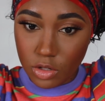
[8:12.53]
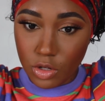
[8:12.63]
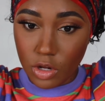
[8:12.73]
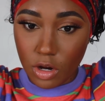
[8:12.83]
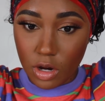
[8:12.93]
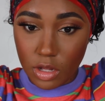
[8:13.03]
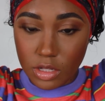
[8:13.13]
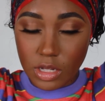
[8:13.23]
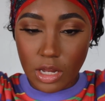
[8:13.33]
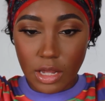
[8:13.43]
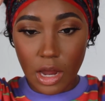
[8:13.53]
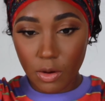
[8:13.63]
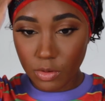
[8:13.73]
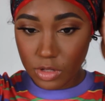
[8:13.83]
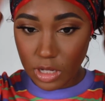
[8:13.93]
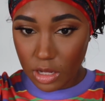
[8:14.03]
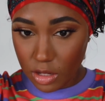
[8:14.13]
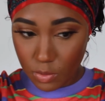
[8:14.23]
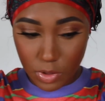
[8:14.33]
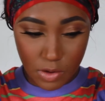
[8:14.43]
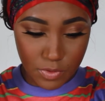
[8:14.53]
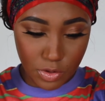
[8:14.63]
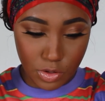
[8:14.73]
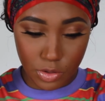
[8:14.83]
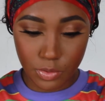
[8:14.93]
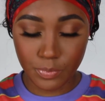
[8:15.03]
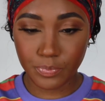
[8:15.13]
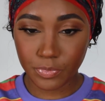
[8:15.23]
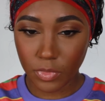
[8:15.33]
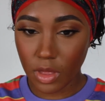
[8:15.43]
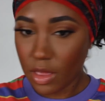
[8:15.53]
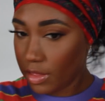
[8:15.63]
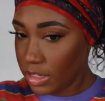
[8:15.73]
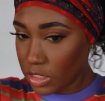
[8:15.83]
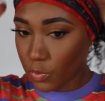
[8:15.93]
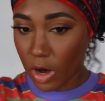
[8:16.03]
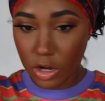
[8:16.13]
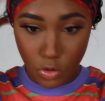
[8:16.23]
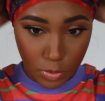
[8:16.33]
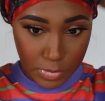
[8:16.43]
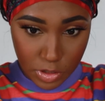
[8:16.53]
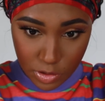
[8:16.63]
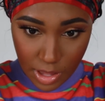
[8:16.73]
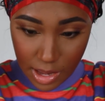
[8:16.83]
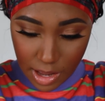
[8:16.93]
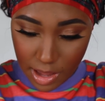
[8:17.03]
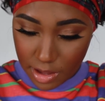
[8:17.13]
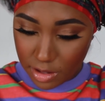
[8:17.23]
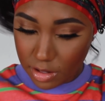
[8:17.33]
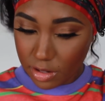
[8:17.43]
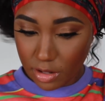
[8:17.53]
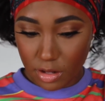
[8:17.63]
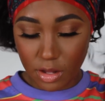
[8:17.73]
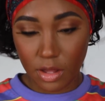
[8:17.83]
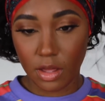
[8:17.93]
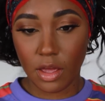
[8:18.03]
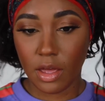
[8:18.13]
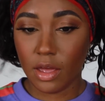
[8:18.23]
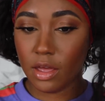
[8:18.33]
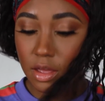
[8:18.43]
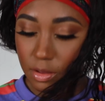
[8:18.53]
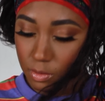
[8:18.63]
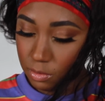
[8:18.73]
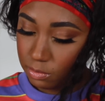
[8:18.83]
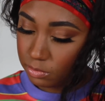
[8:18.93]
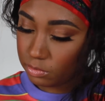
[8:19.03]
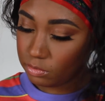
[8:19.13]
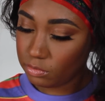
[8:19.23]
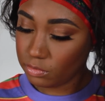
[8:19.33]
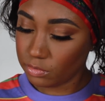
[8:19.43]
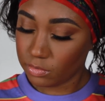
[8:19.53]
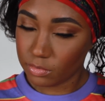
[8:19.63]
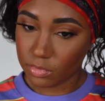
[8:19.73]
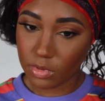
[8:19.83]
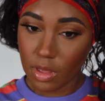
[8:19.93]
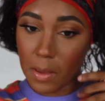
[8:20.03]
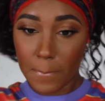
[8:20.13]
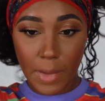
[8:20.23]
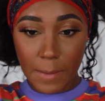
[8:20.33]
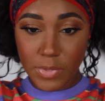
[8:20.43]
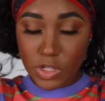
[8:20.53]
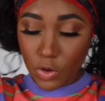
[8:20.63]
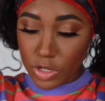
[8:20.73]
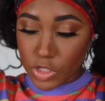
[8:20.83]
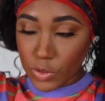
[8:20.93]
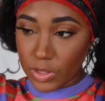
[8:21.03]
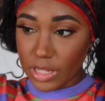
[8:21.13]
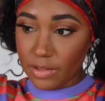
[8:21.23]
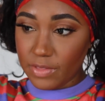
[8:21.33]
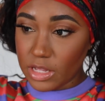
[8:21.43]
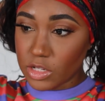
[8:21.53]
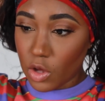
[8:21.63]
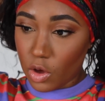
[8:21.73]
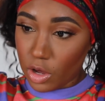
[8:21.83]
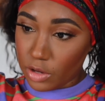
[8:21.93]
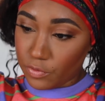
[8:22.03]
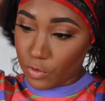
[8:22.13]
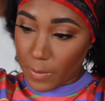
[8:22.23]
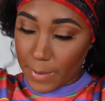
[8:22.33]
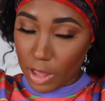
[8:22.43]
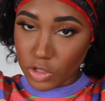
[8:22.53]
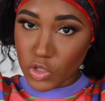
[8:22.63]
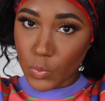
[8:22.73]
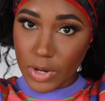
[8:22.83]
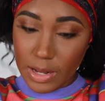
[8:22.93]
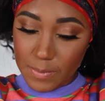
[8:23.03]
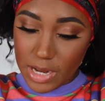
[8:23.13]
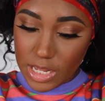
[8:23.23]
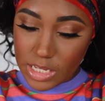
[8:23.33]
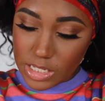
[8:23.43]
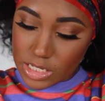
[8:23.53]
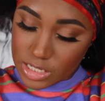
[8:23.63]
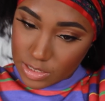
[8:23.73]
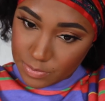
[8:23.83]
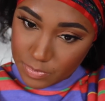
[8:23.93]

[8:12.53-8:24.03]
Do your skincare routine, whatever you do. This is where I normally do that at. Ooh. But I'm just going to leave this on for about 20 minutes.